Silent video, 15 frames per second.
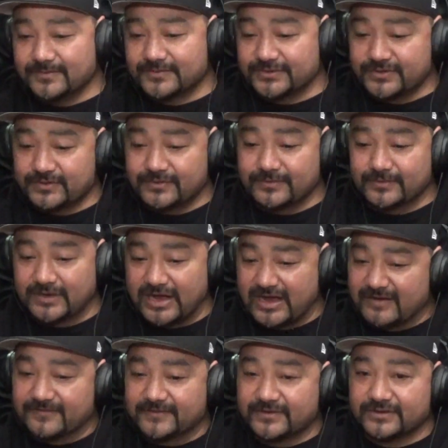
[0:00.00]
So
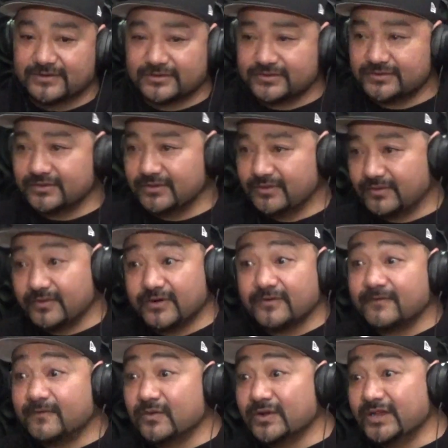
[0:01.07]
after 3 to
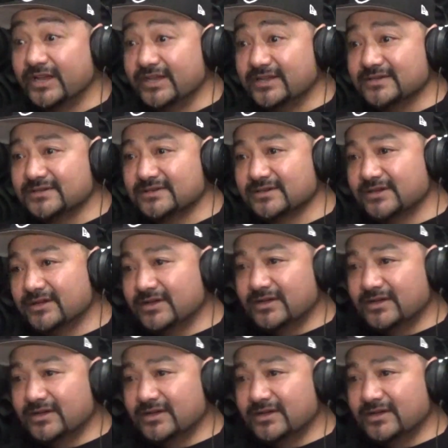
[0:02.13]
4 days,